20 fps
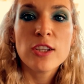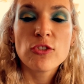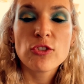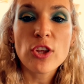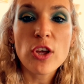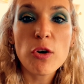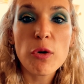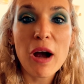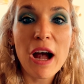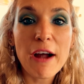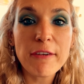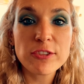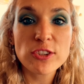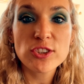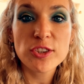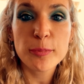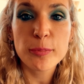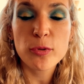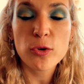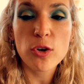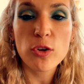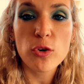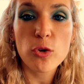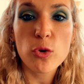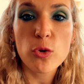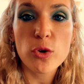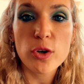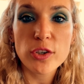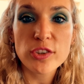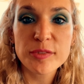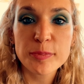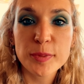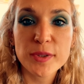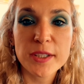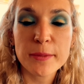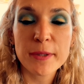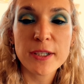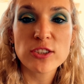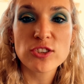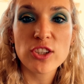so after the poor horse
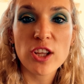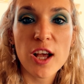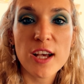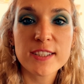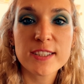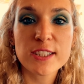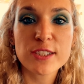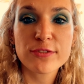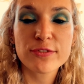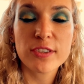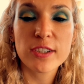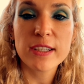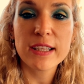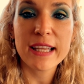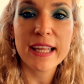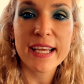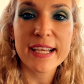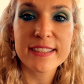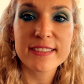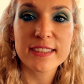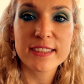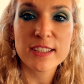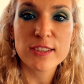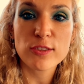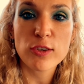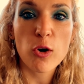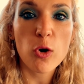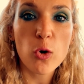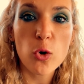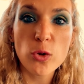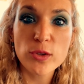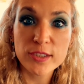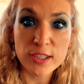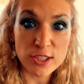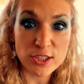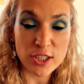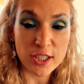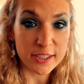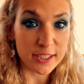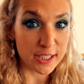pretty much lost its front legs in this hole, they
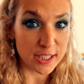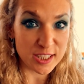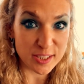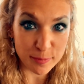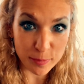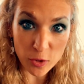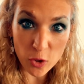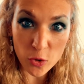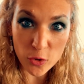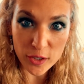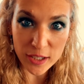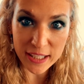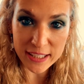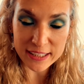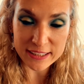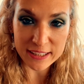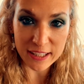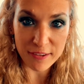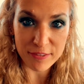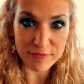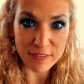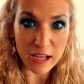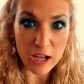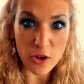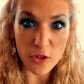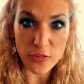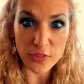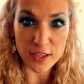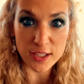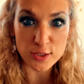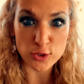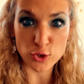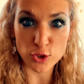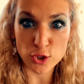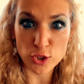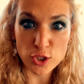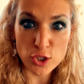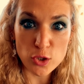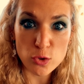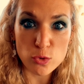started exploring and they found this
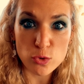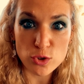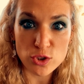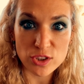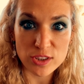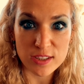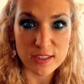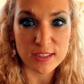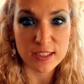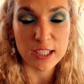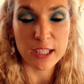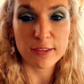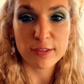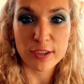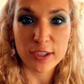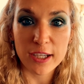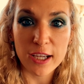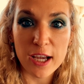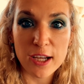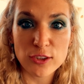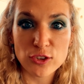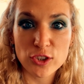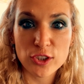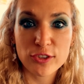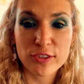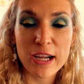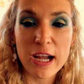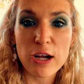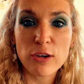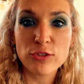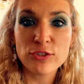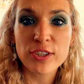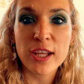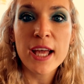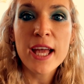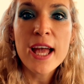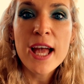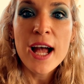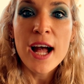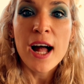huge discovery underground.
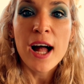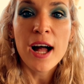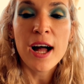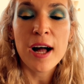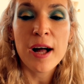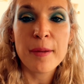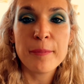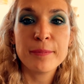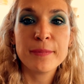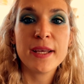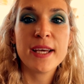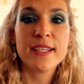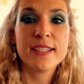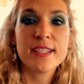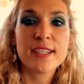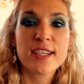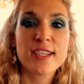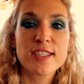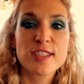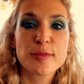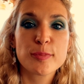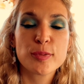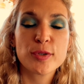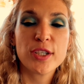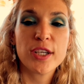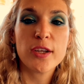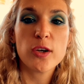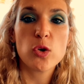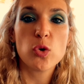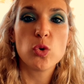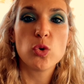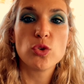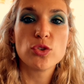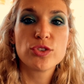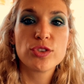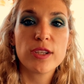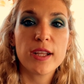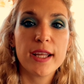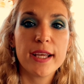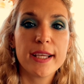Um, and it is pretty old,
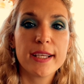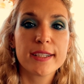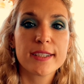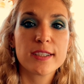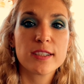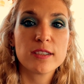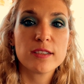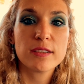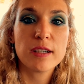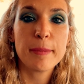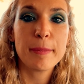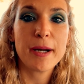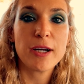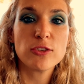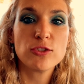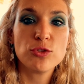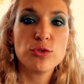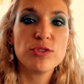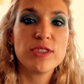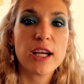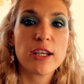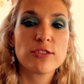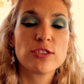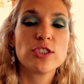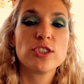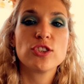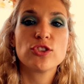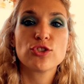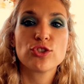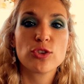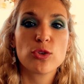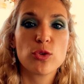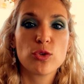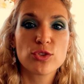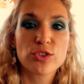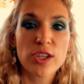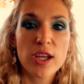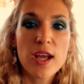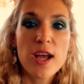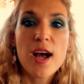like about 2,000 years
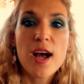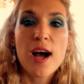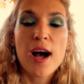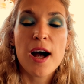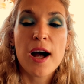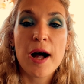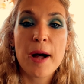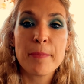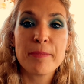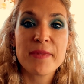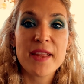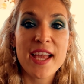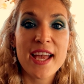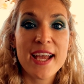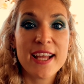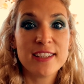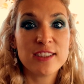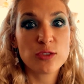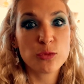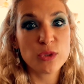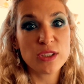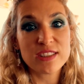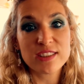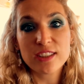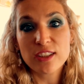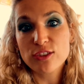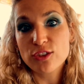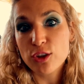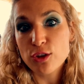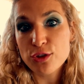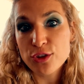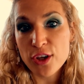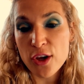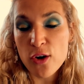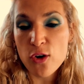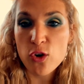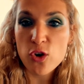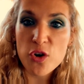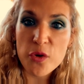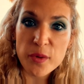old. Um, and we still don't
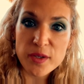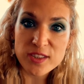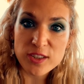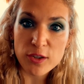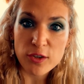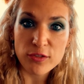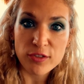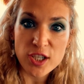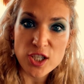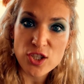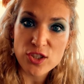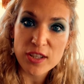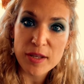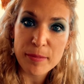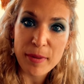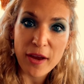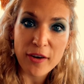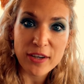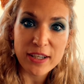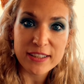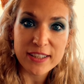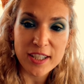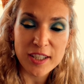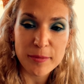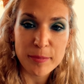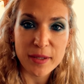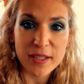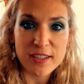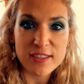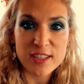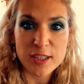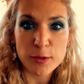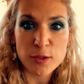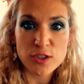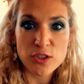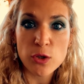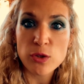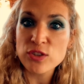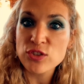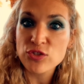know who was originally buried there because there
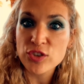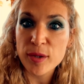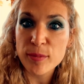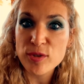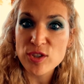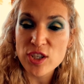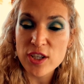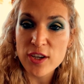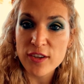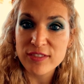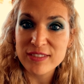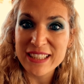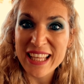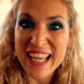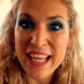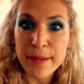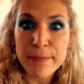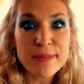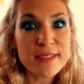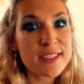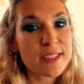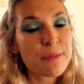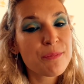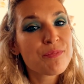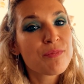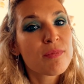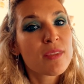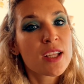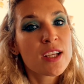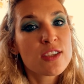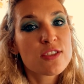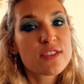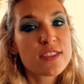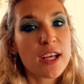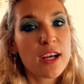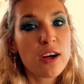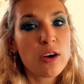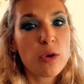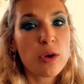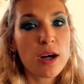was no inscription of names.
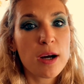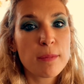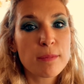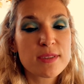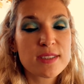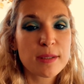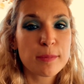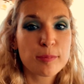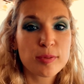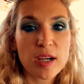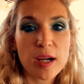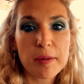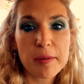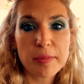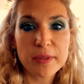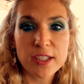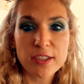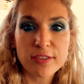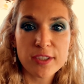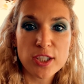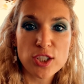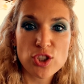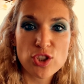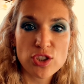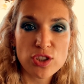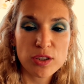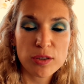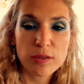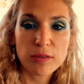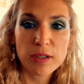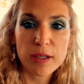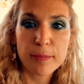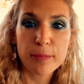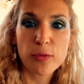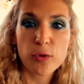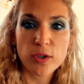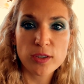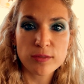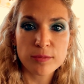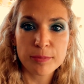So um, some probably rich,
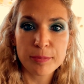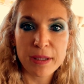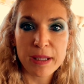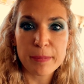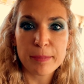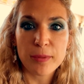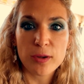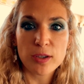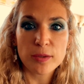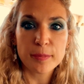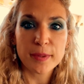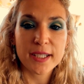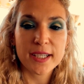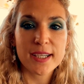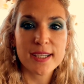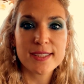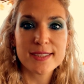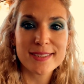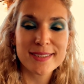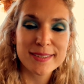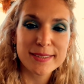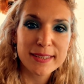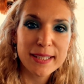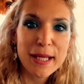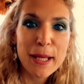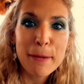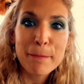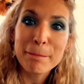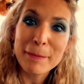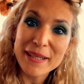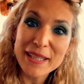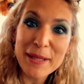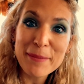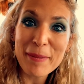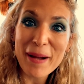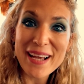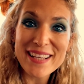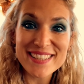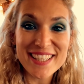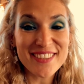important people because money
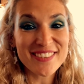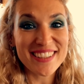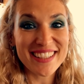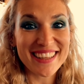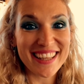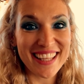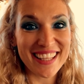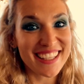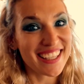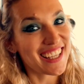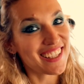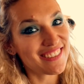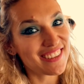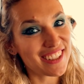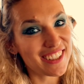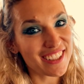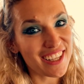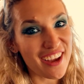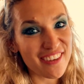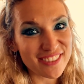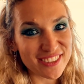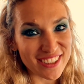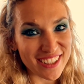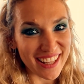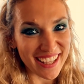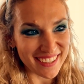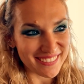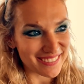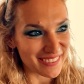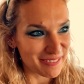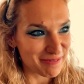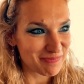buys everything, even in the afterlife.